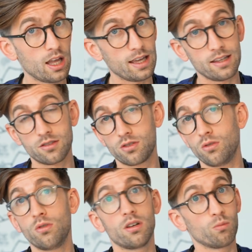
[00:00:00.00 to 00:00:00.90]

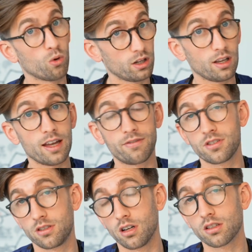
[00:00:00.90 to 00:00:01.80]
into what life as
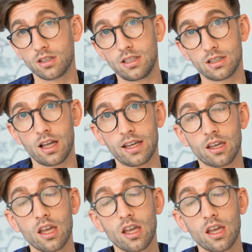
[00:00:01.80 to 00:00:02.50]
a doctor is like.